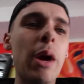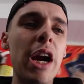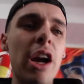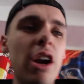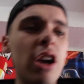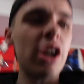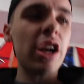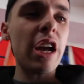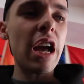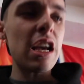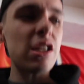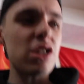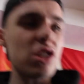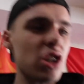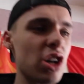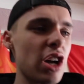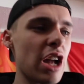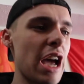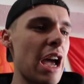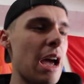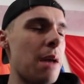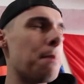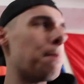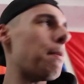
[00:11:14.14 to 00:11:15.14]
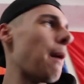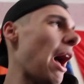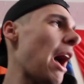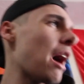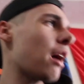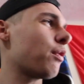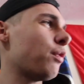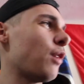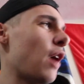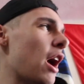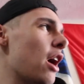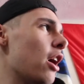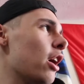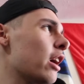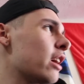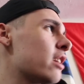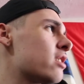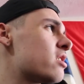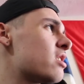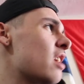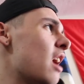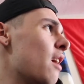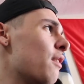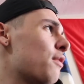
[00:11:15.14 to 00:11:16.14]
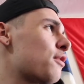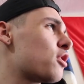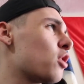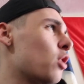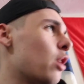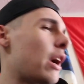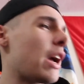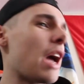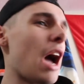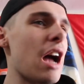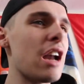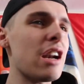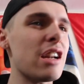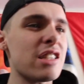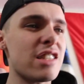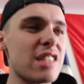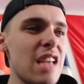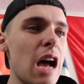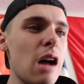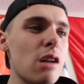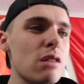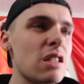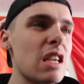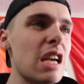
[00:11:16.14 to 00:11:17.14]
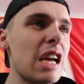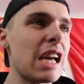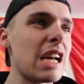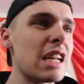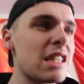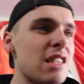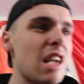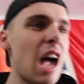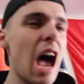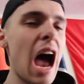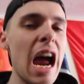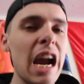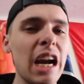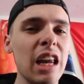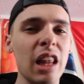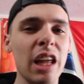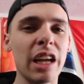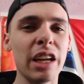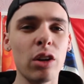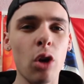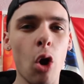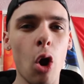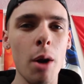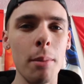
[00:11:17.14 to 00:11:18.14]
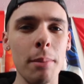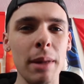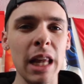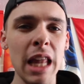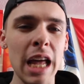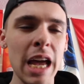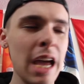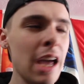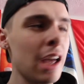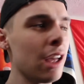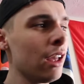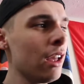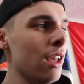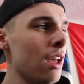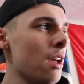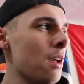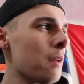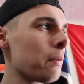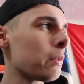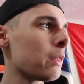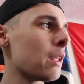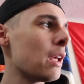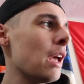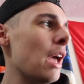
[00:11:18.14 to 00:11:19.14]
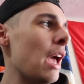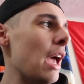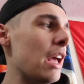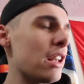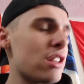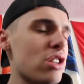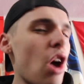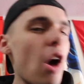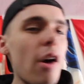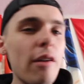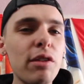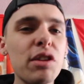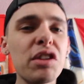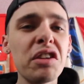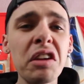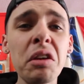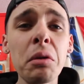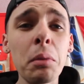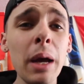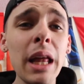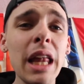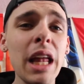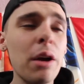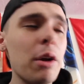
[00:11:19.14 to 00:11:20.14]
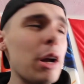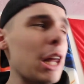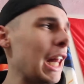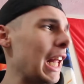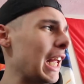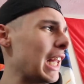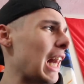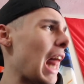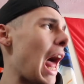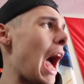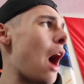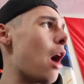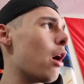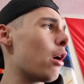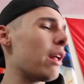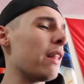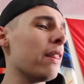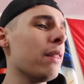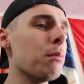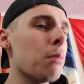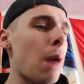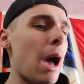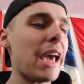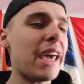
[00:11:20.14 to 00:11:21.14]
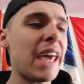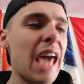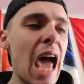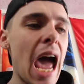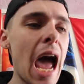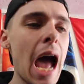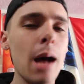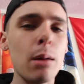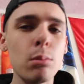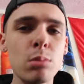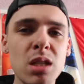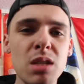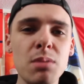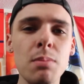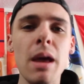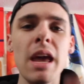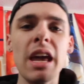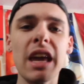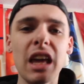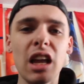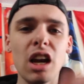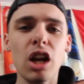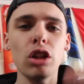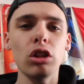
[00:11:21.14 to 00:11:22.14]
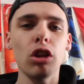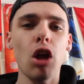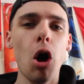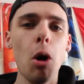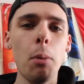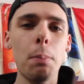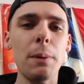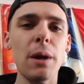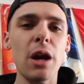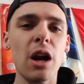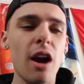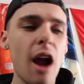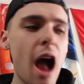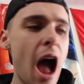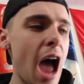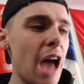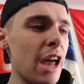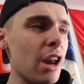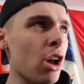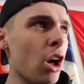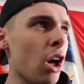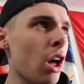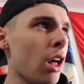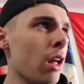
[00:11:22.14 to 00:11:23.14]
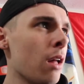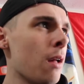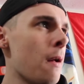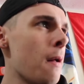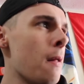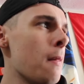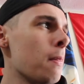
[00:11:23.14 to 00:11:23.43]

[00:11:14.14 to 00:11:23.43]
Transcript: weirder yesterday and backfiring and stuff, so it kind of sounds like it's idling normally. It's obviously really, really loud, and my cams make it a lopier idle,